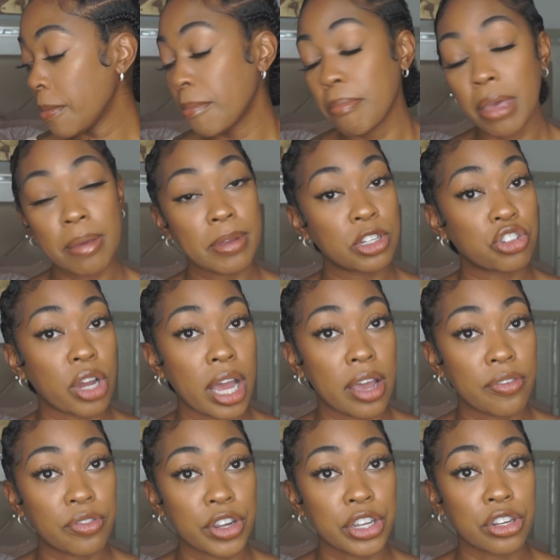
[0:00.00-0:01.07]
Maybe try
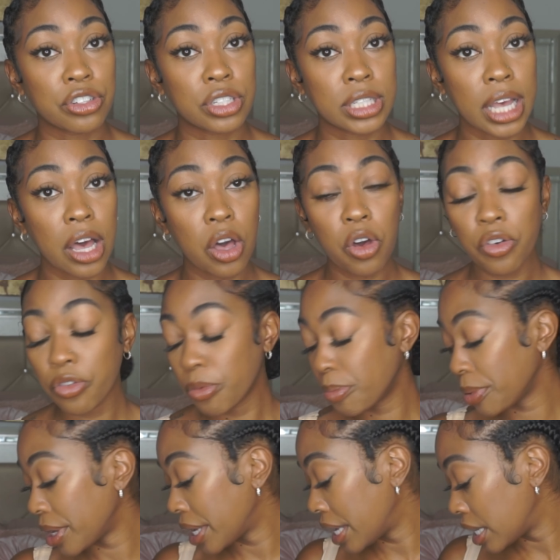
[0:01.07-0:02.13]
it for yourself,
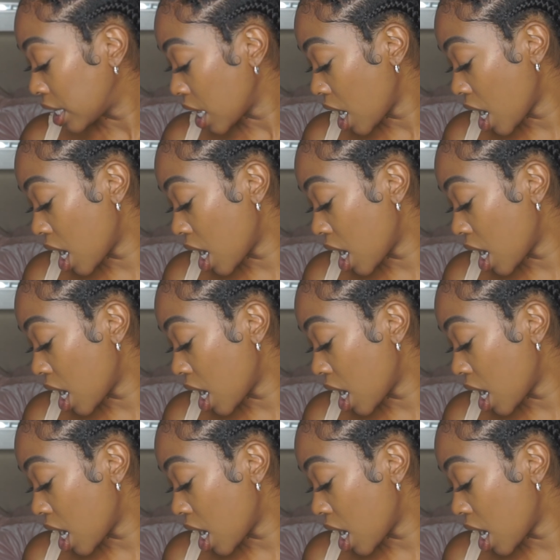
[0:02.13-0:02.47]
but